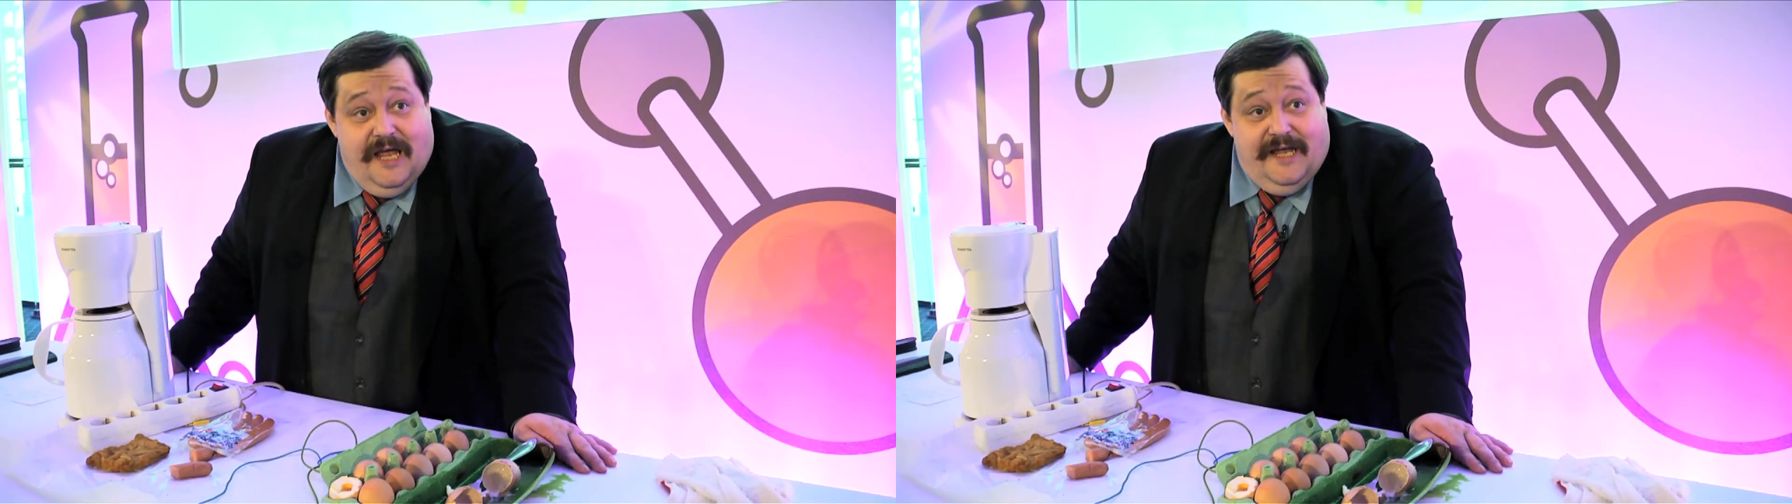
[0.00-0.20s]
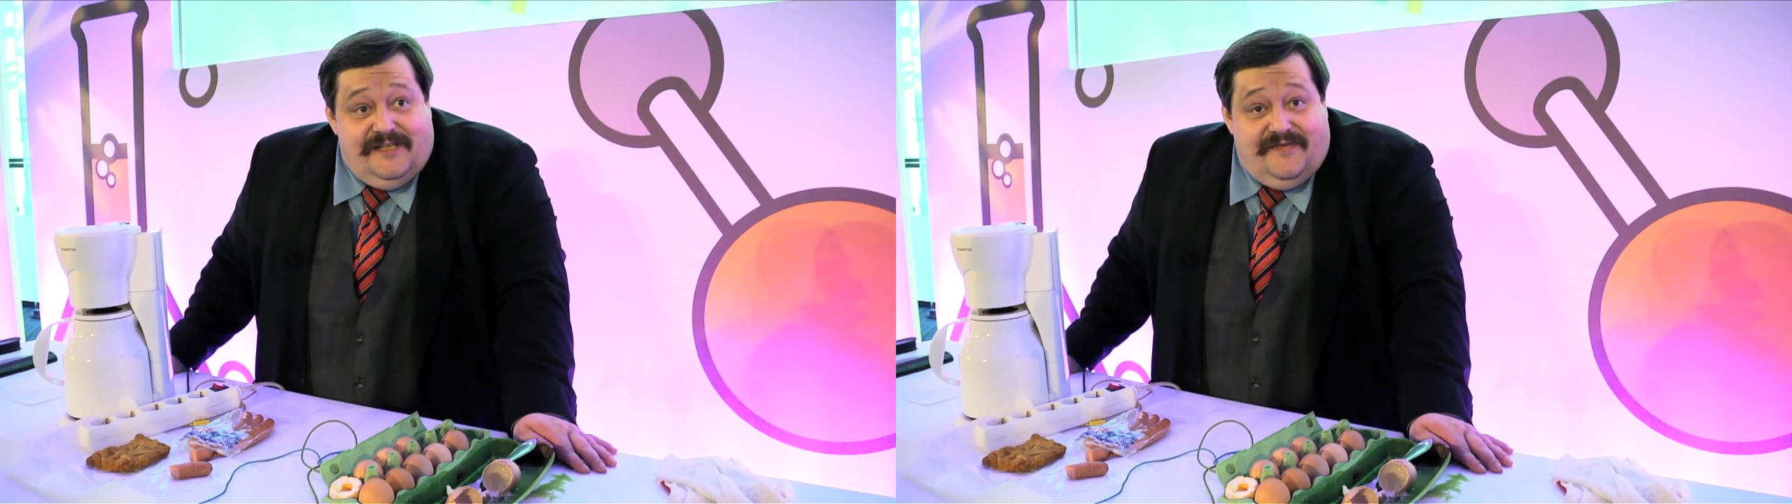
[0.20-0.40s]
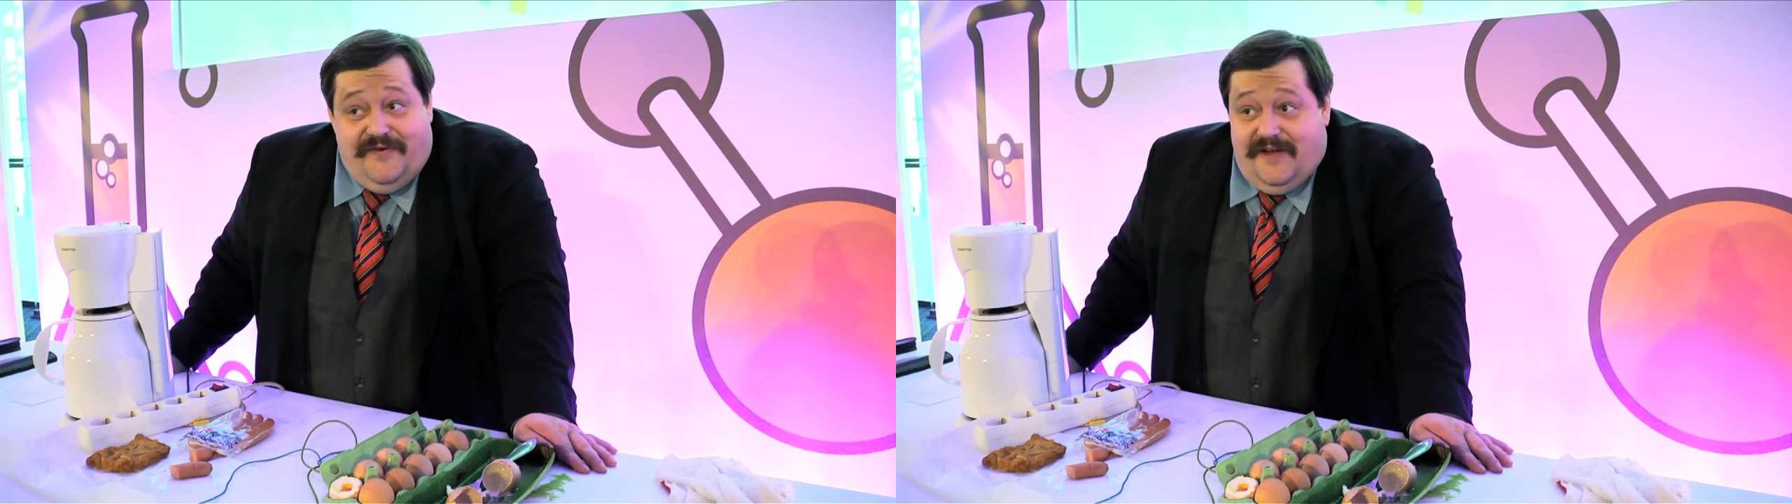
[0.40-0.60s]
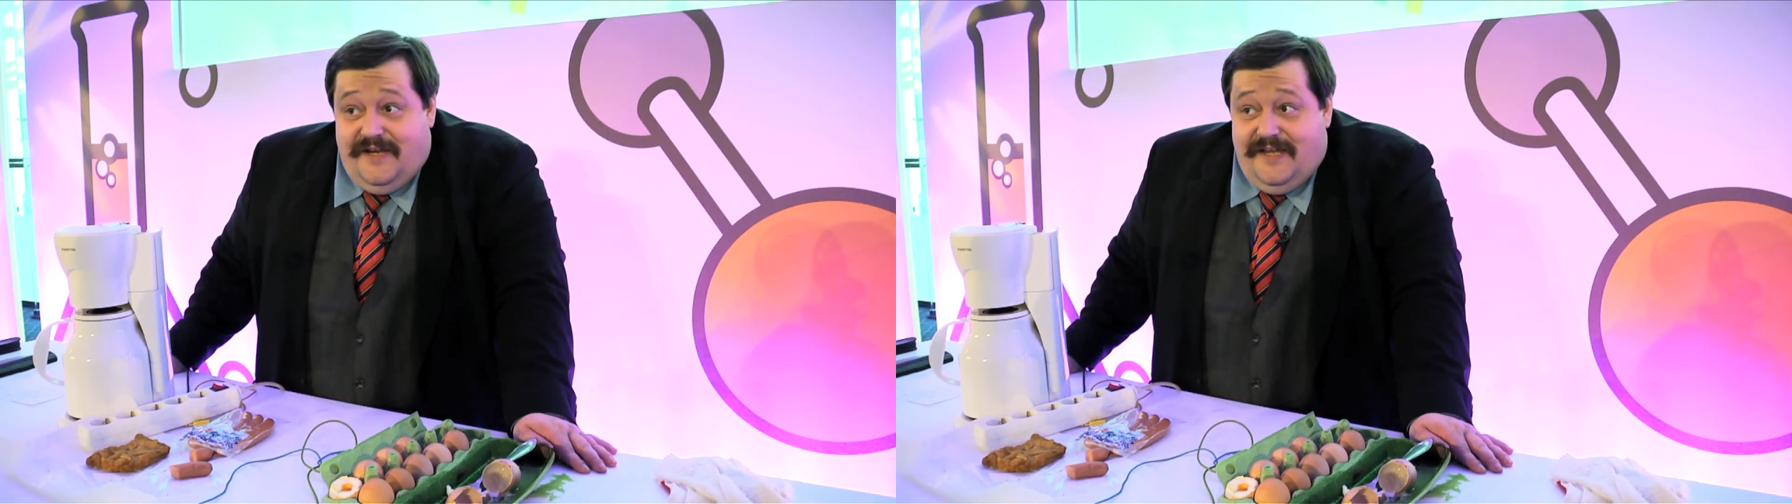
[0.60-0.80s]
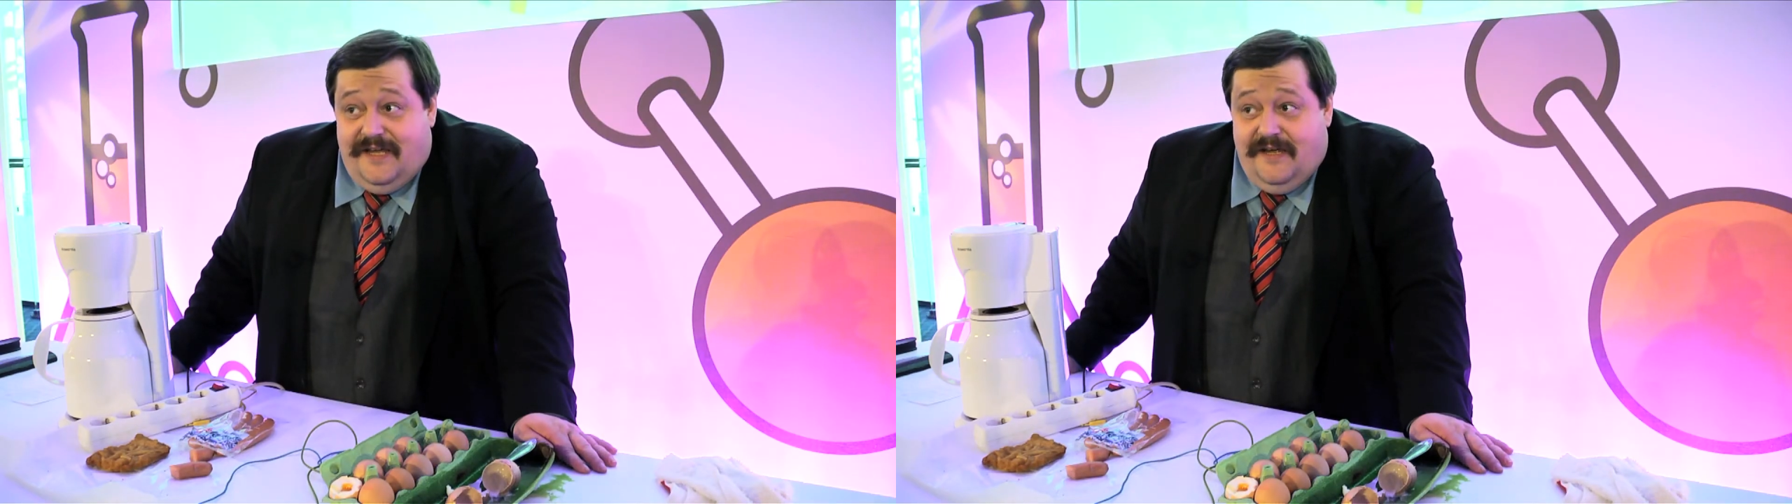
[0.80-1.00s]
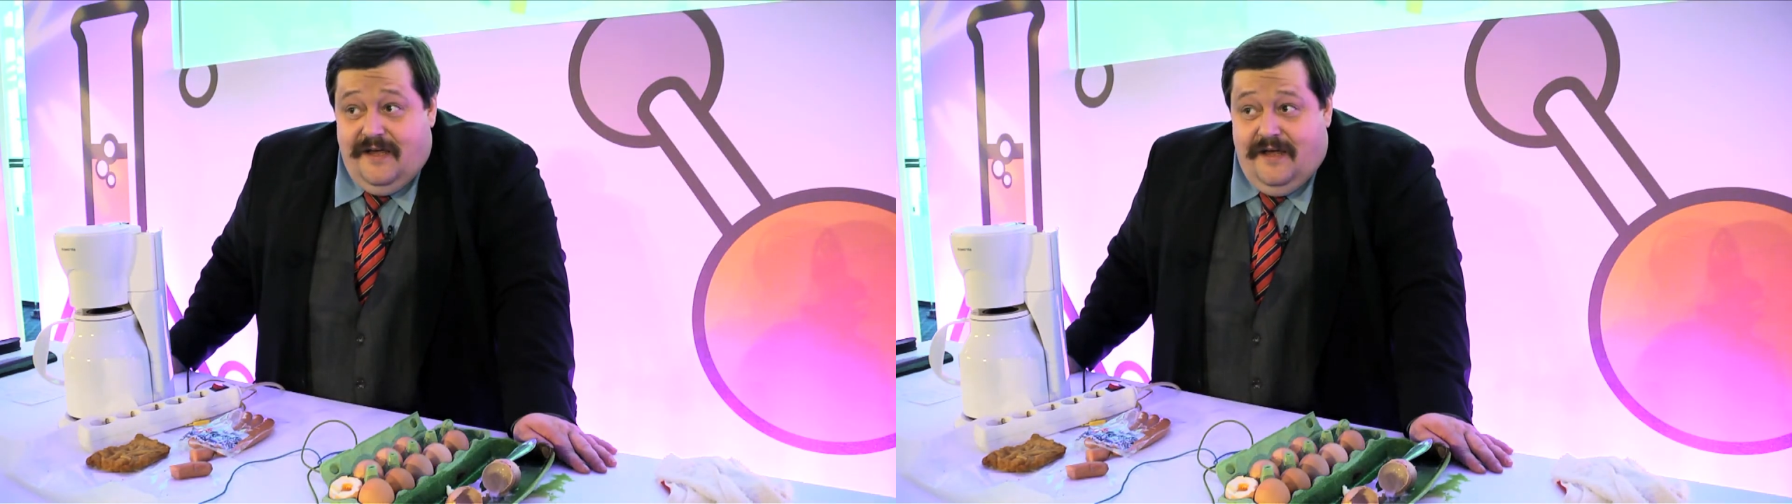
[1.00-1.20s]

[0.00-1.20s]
It's funny